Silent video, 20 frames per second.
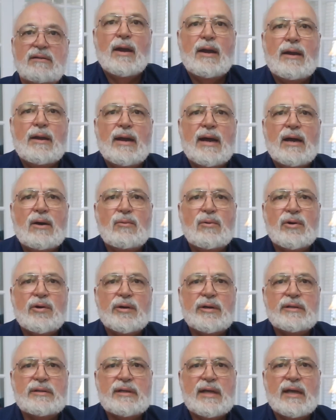Now we're
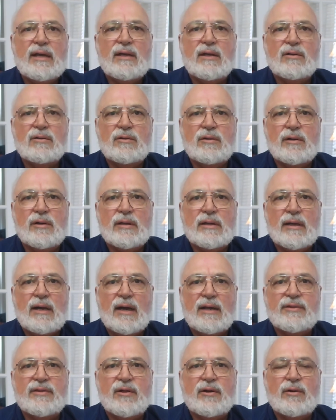going to take a look
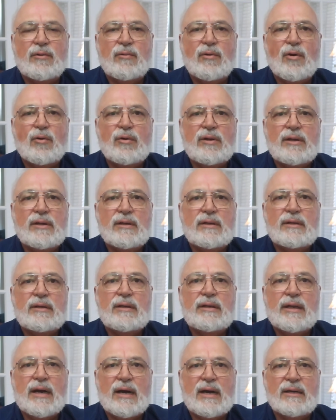at the
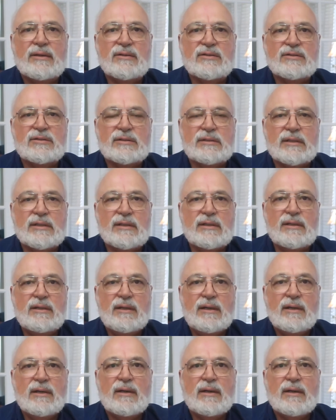Herodian dynasty,